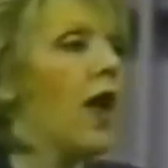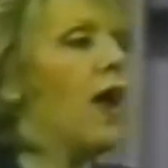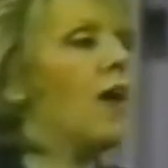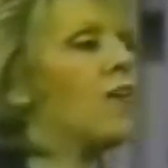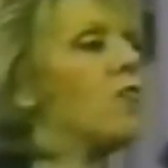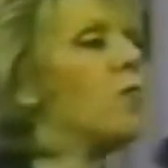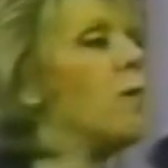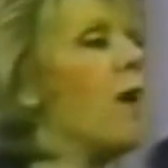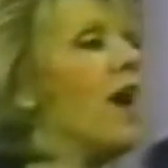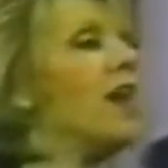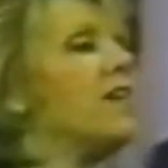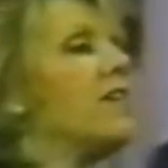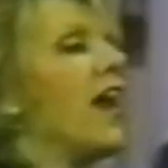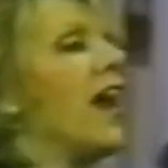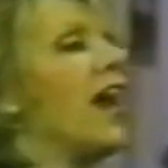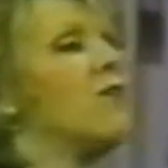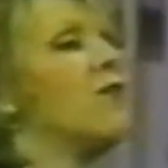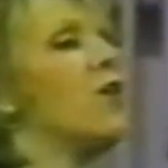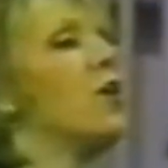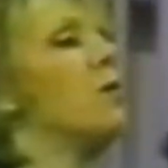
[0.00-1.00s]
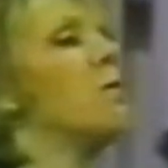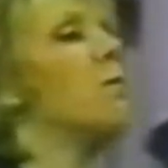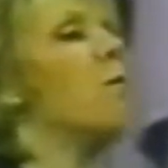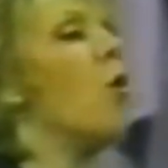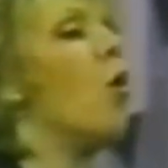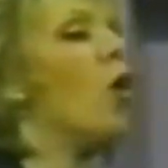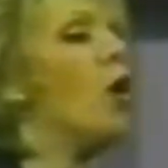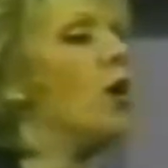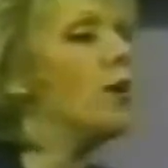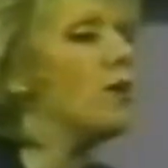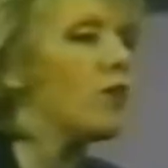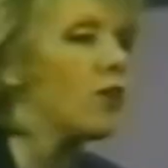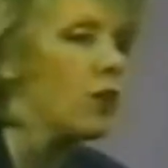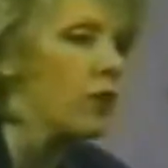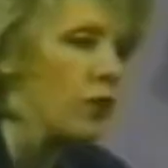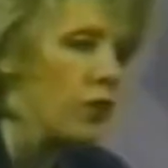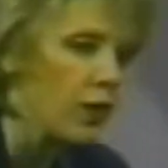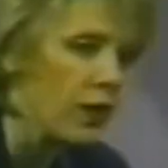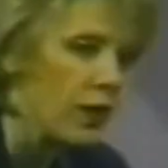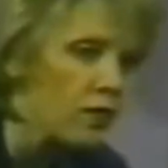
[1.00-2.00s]
As men gave in more to
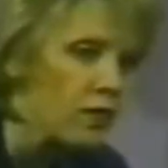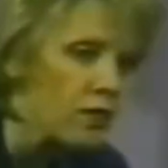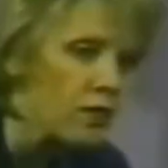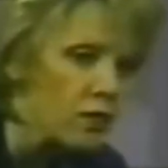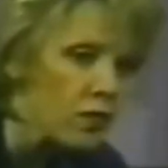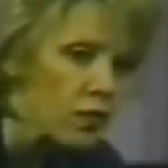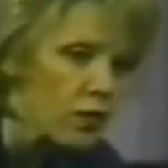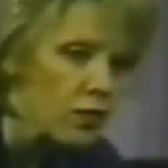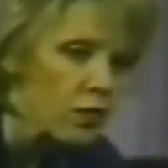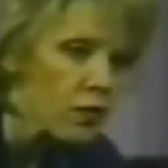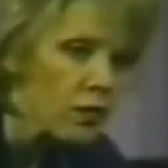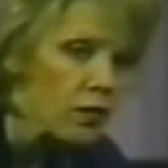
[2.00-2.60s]
this,